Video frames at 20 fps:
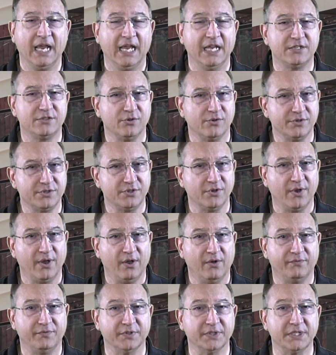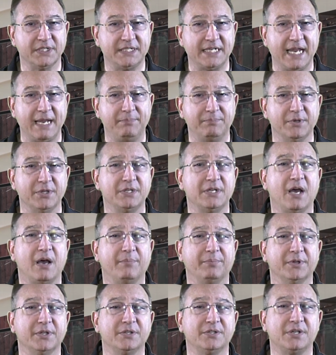It's also helpful to tape the
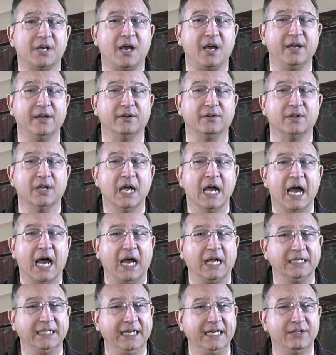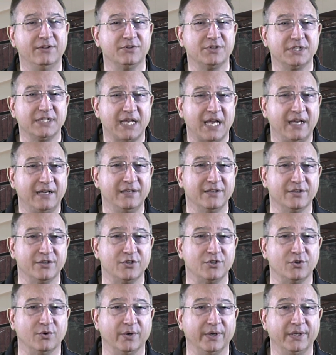top of the tile on either side of the
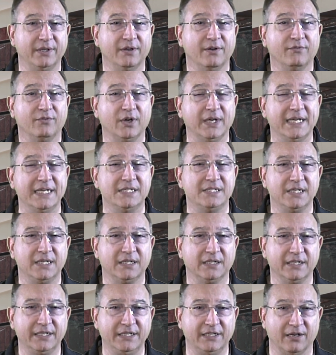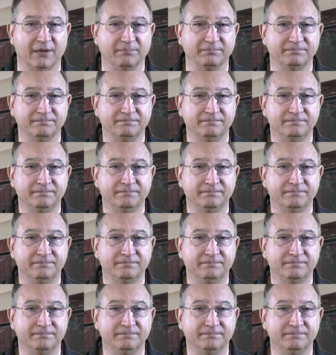joint for easy cleanup.